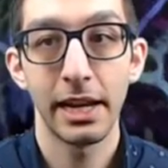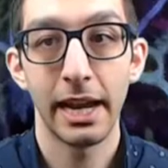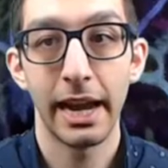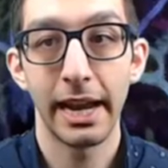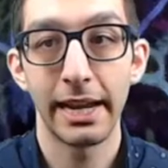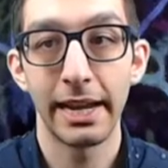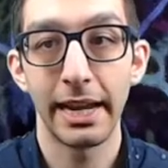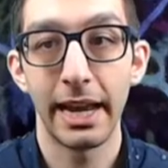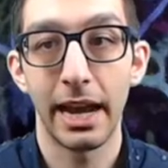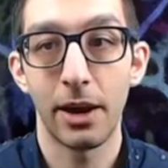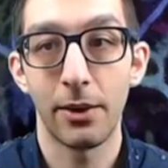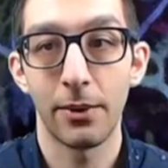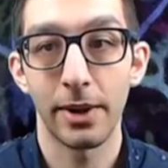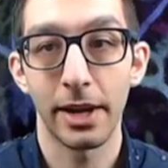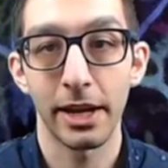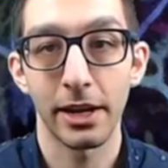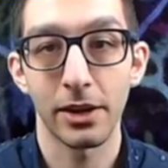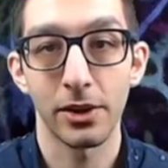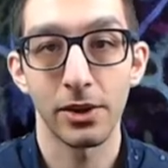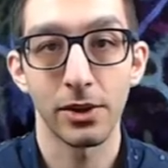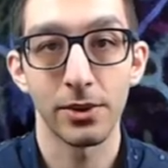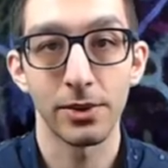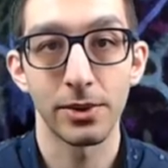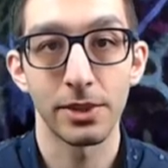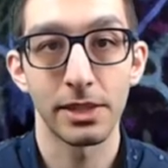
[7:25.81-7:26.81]
And now when I
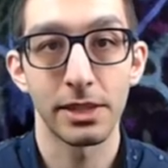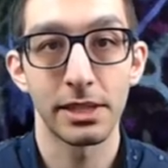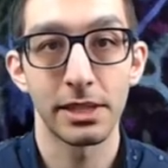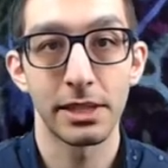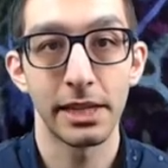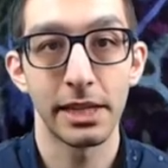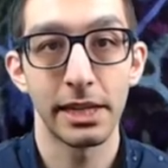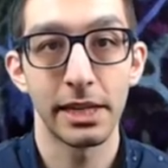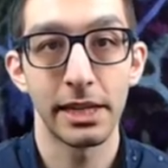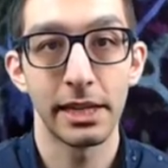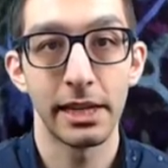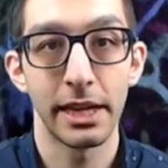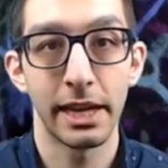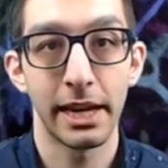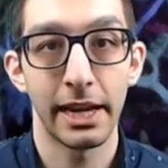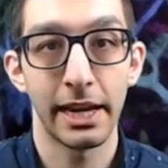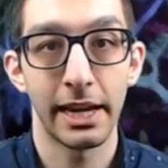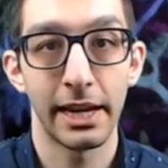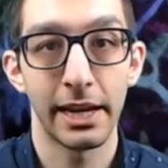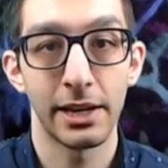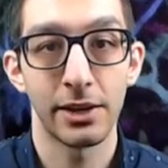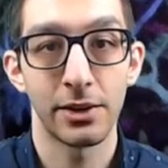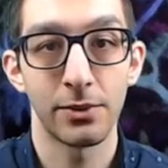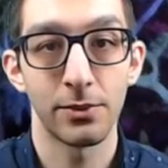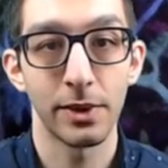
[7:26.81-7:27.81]
close the scene
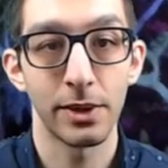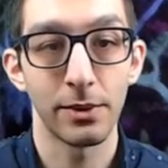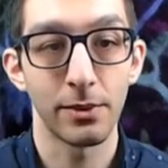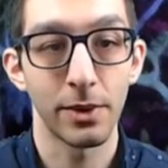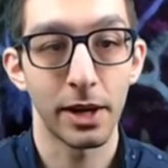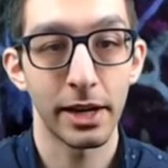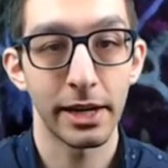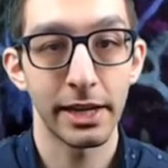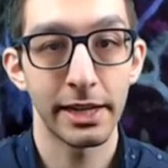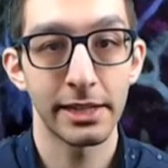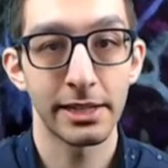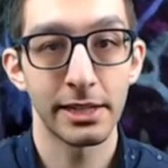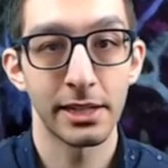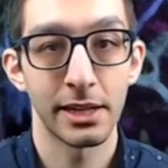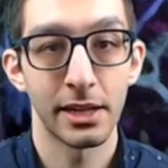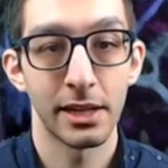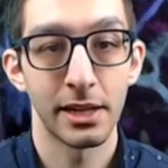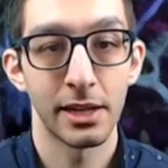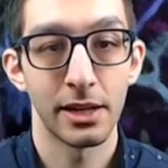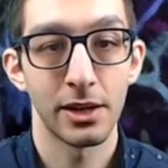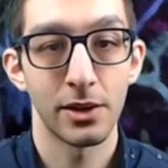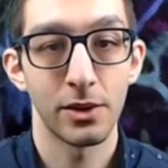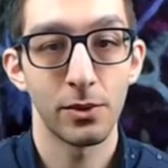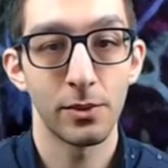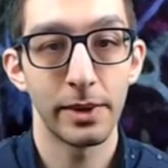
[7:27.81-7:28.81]
and rerun it,
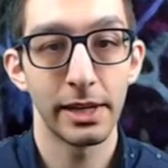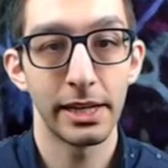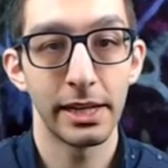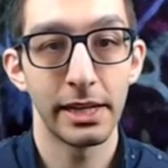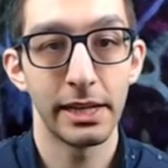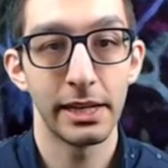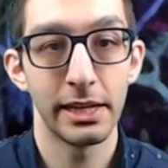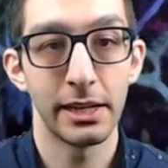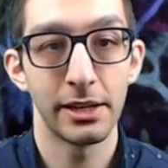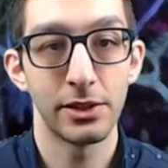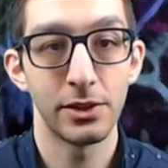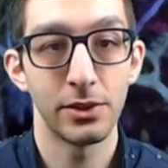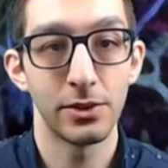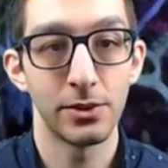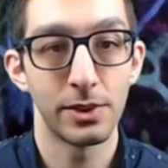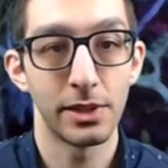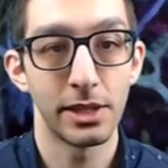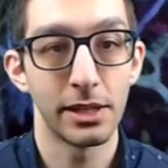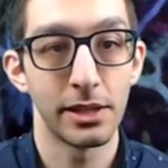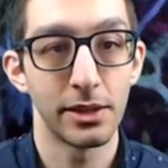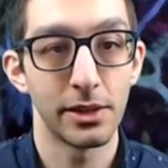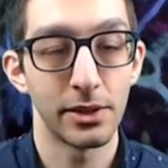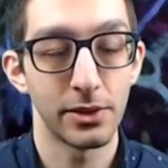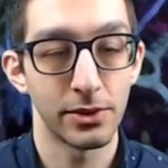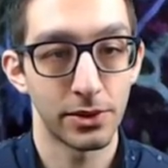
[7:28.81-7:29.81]
we do
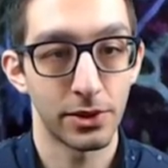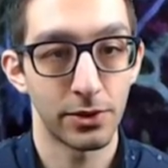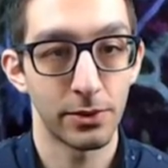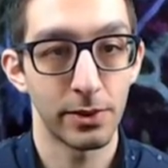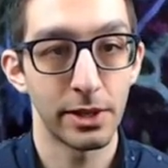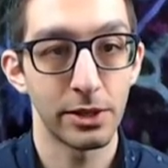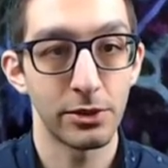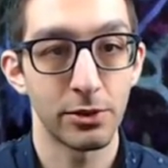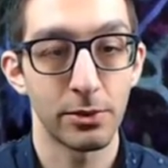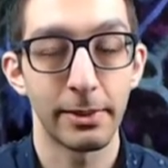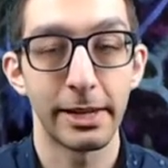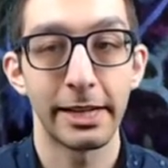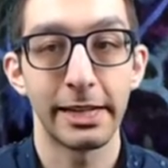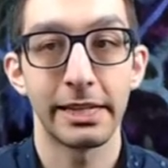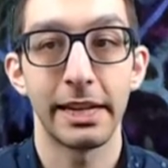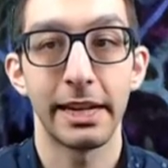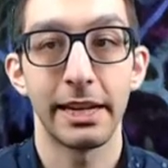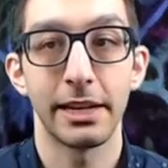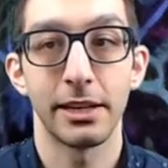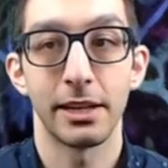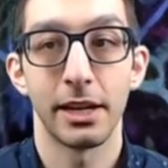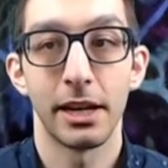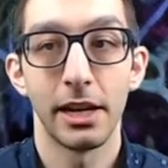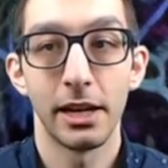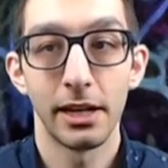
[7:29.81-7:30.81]
see that those threes are
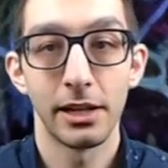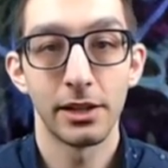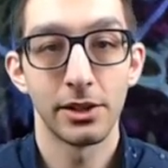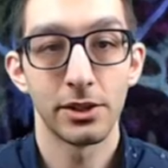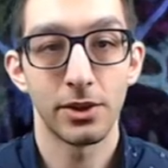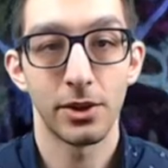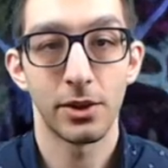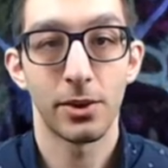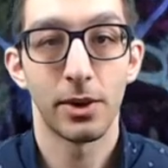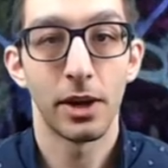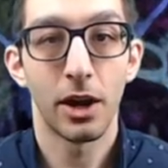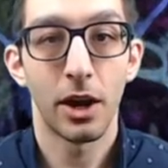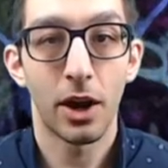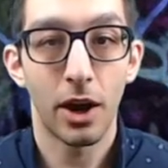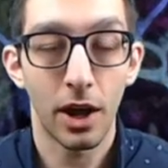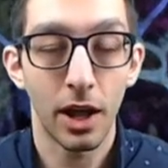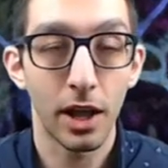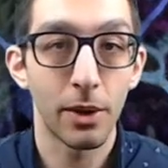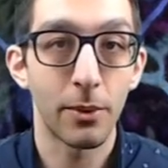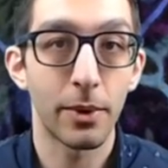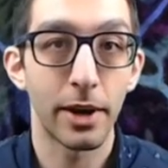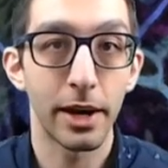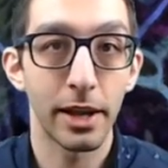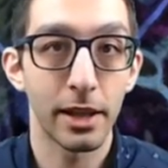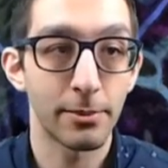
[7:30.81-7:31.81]
maintained. So all
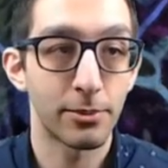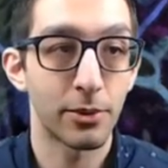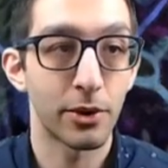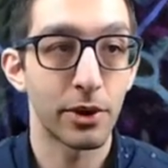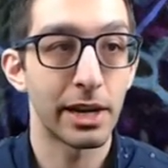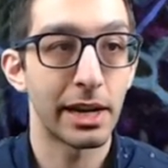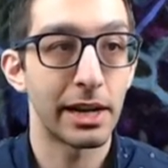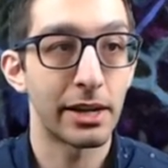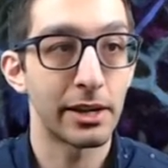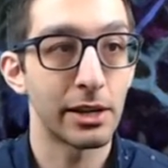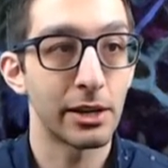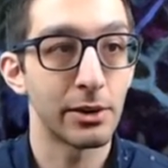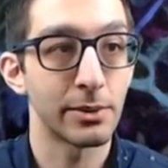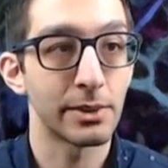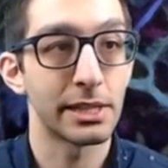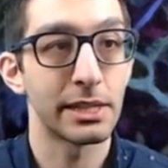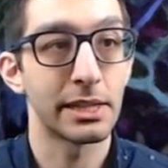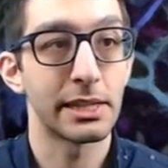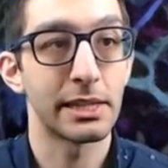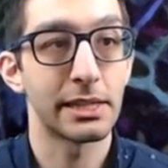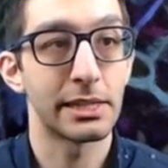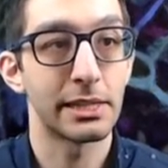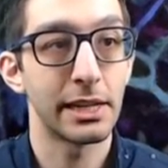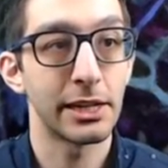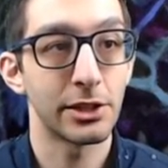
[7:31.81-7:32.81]
I wanted to point out here was the
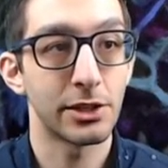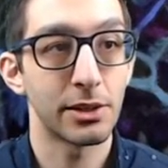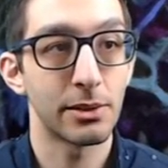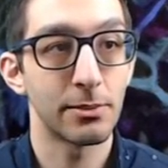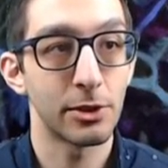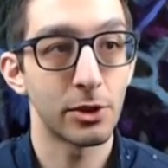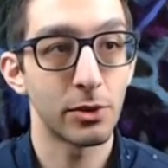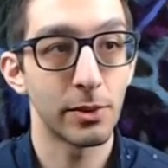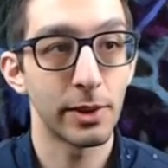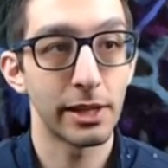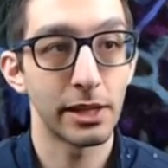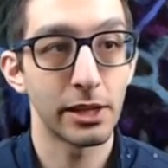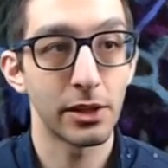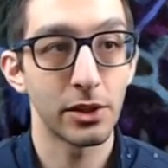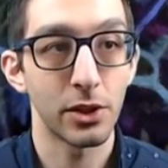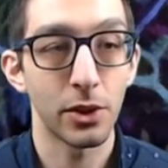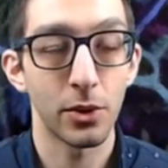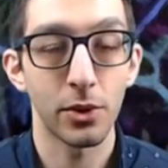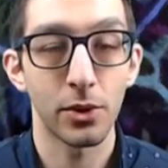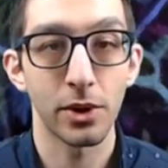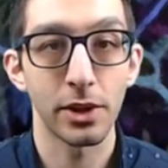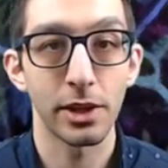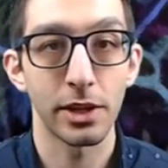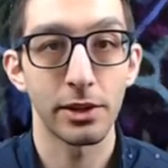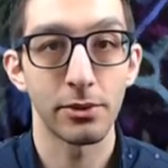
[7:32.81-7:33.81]
distinction between the
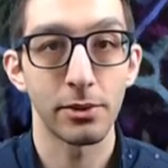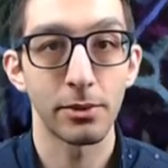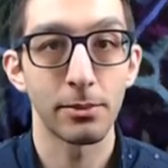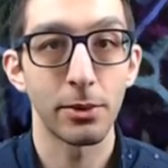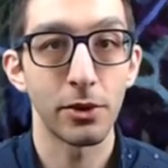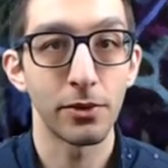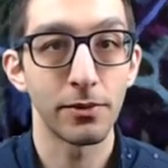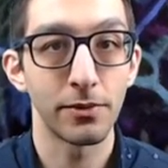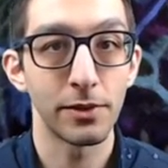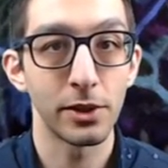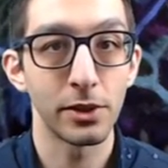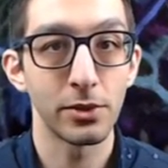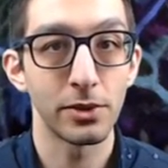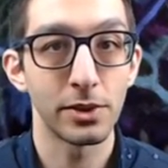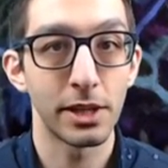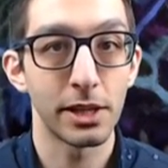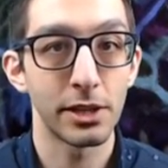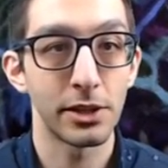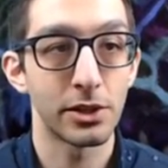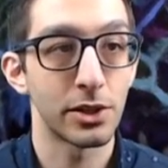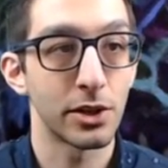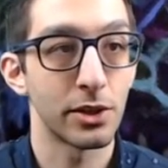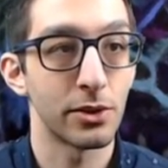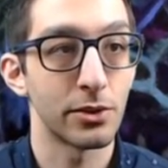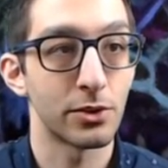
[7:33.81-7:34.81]
local and remote views
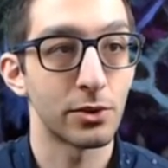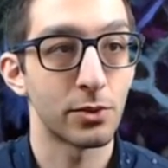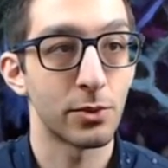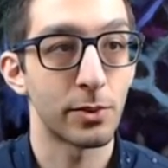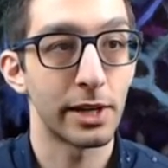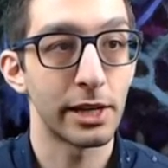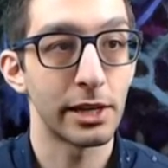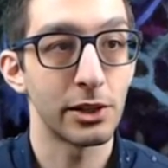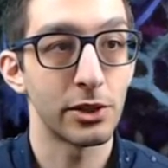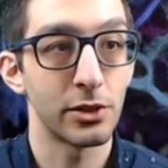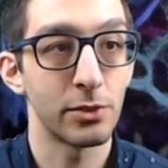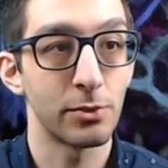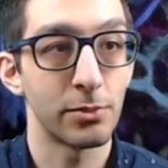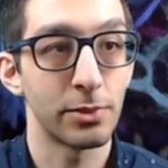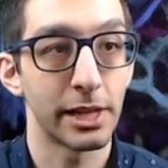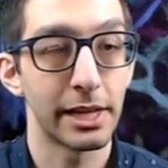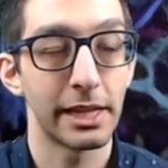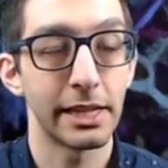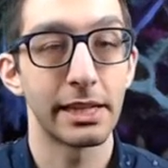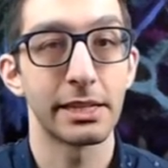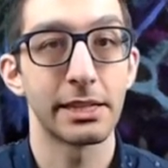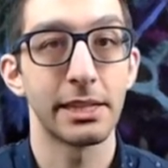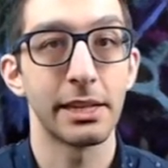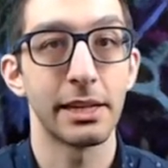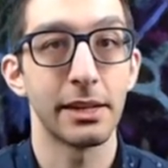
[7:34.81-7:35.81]
that shows when you play
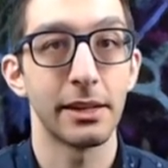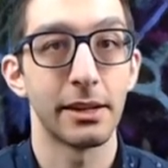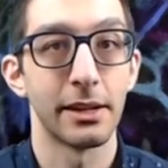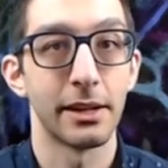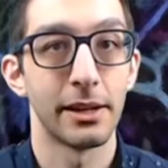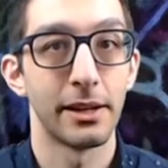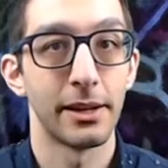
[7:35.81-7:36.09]
the scene.